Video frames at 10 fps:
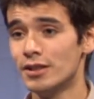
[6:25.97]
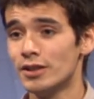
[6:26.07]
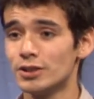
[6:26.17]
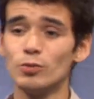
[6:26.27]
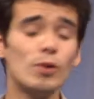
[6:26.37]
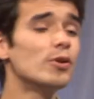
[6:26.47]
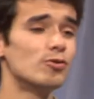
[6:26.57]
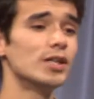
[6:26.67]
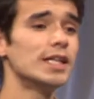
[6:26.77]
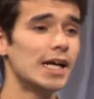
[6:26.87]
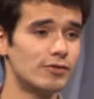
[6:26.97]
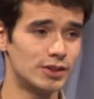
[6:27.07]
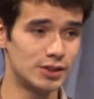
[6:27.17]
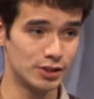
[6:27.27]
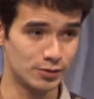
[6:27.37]
So what we really have to
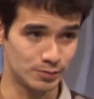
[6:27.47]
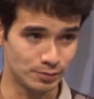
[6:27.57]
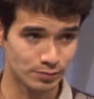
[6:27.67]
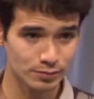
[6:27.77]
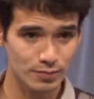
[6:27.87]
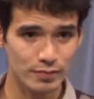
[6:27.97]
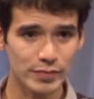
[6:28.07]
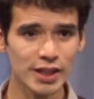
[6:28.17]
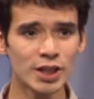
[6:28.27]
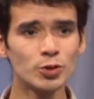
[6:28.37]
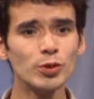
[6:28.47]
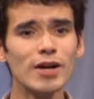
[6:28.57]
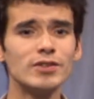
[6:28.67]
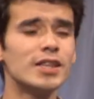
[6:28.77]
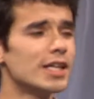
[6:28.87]
do is we
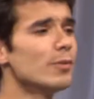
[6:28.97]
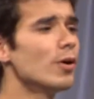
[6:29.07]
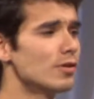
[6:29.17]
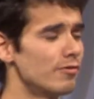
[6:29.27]
have to think about the